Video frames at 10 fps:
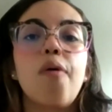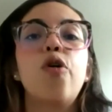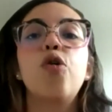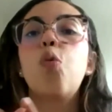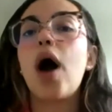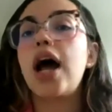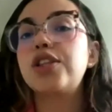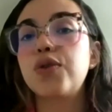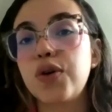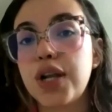for
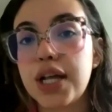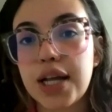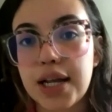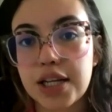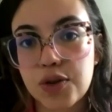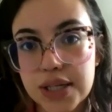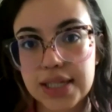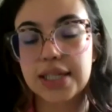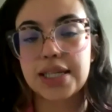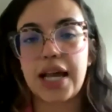what do you need
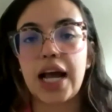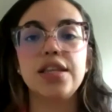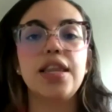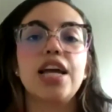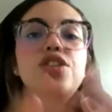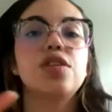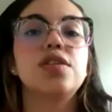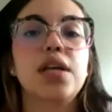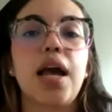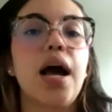electricity, and they
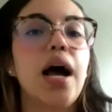just